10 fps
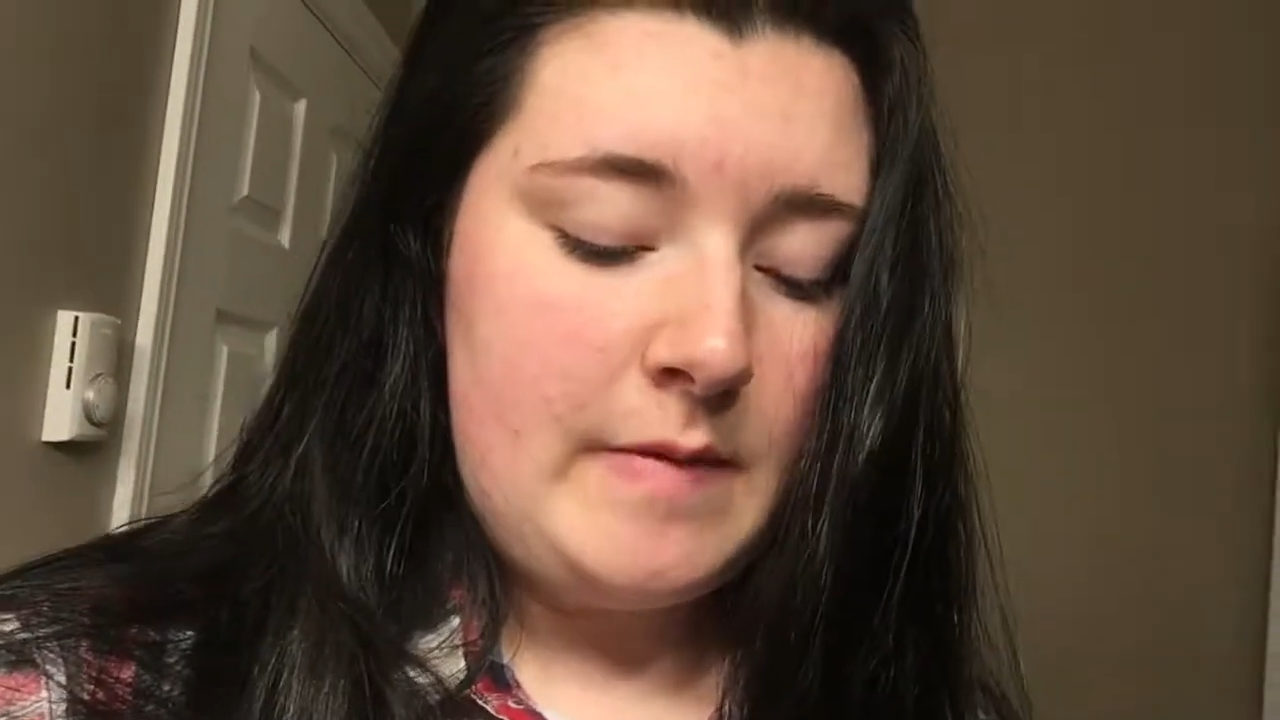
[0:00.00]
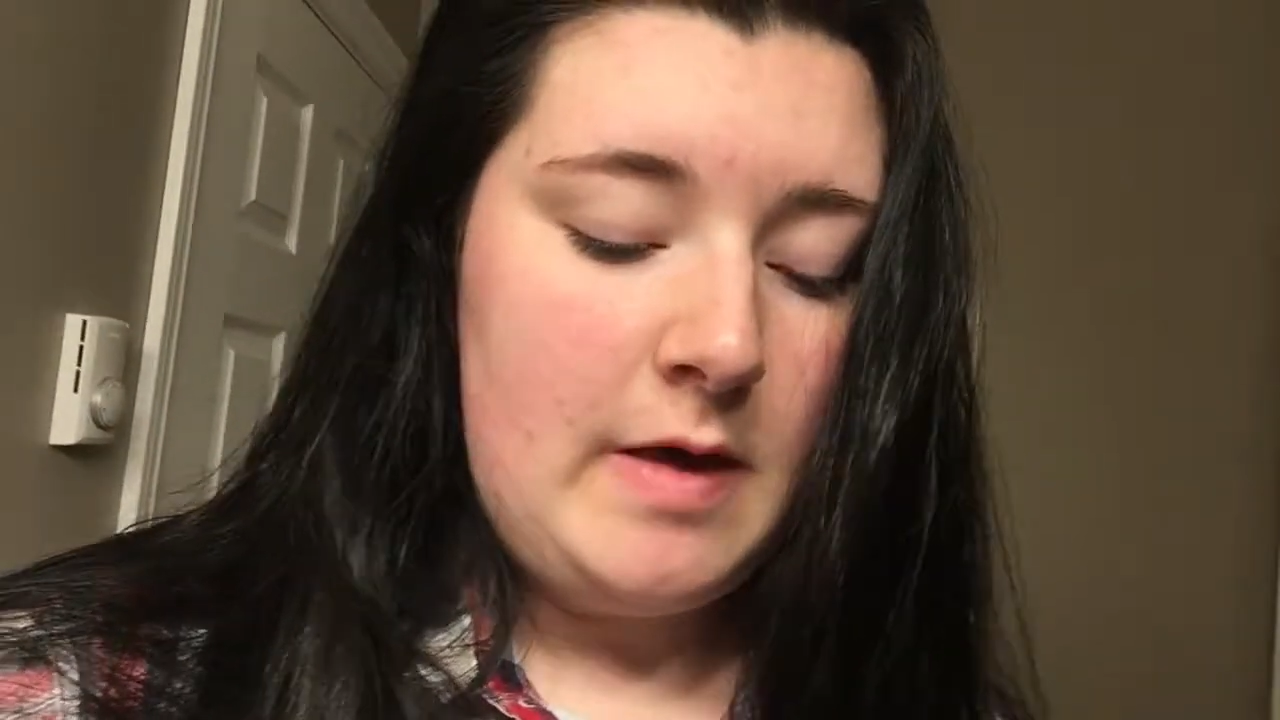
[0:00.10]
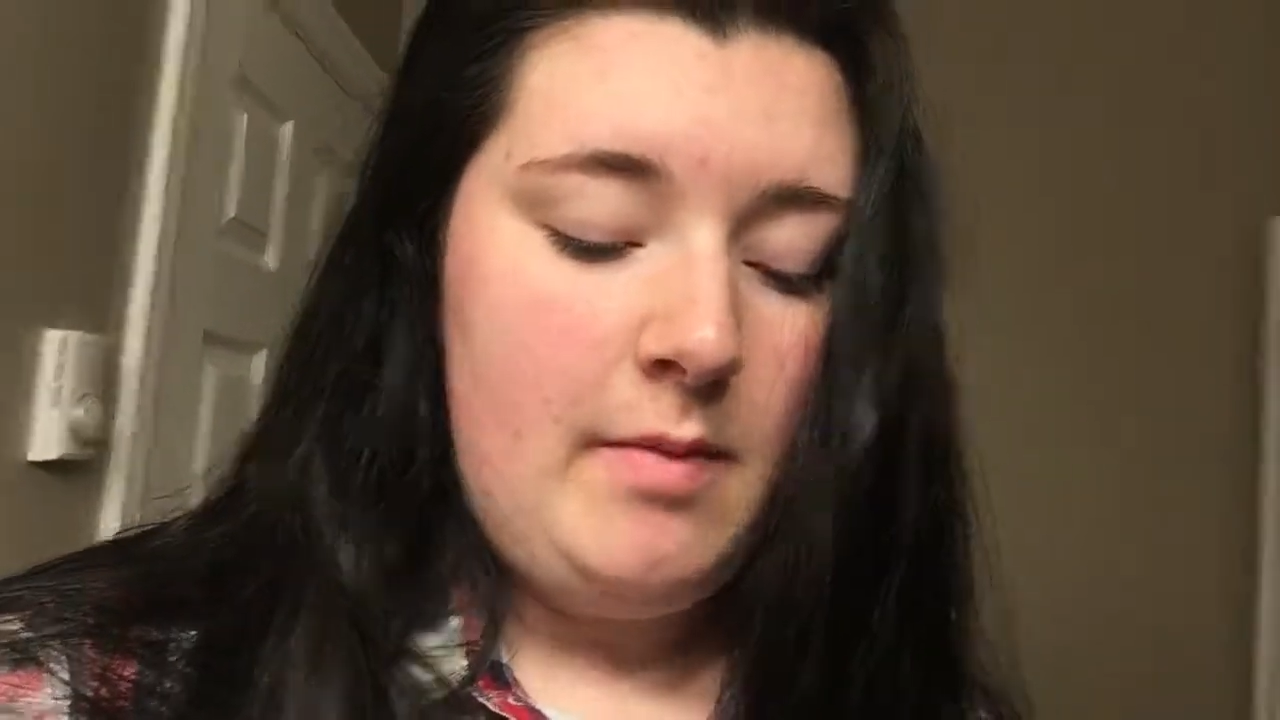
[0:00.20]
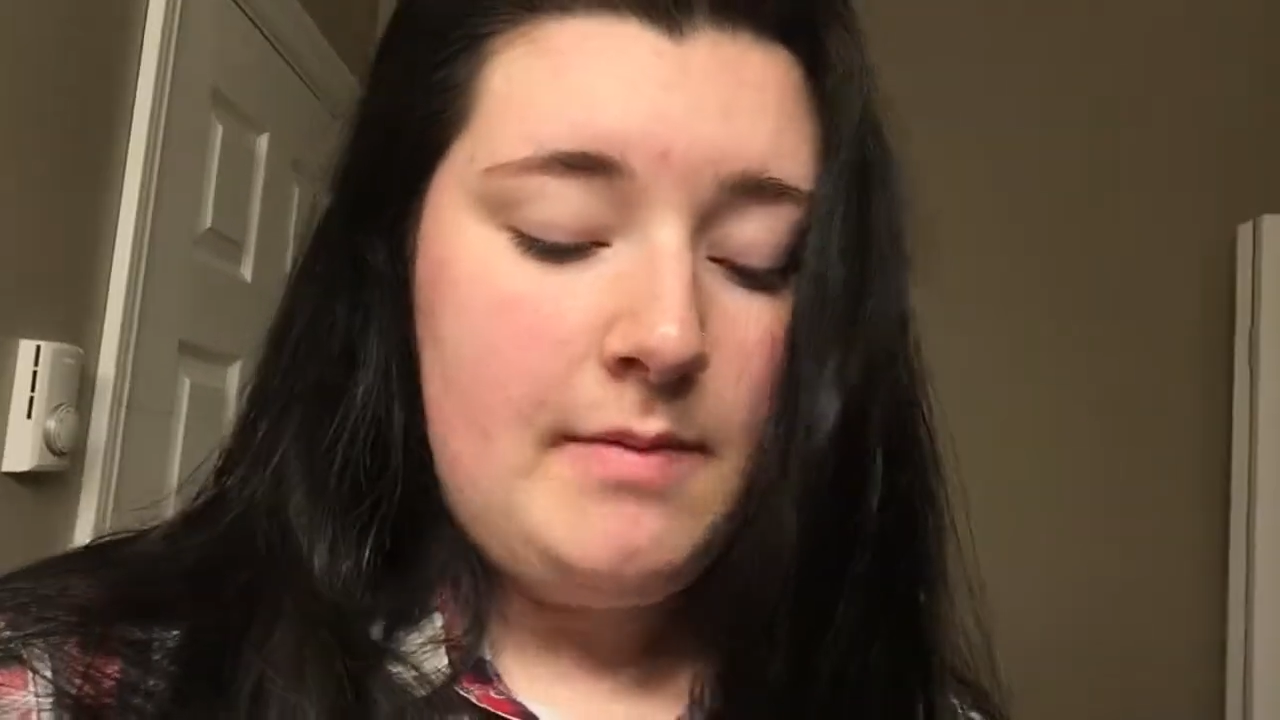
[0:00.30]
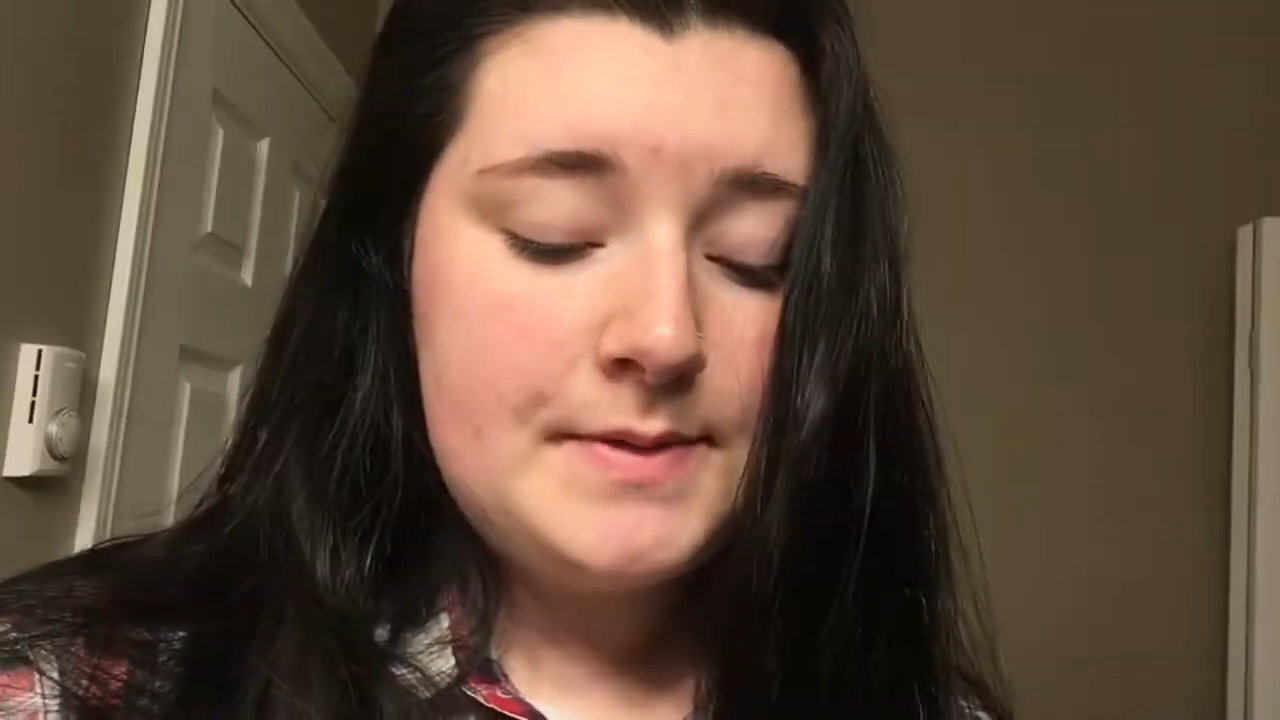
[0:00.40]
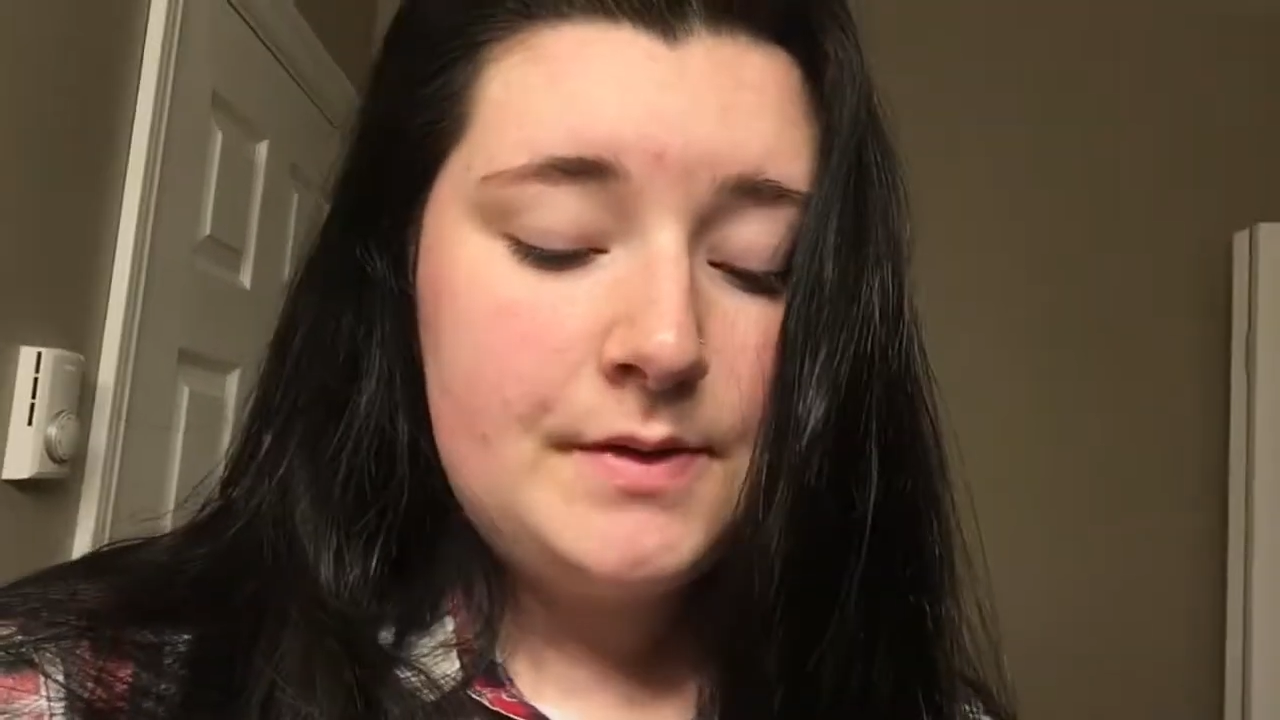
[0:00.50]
my hip hop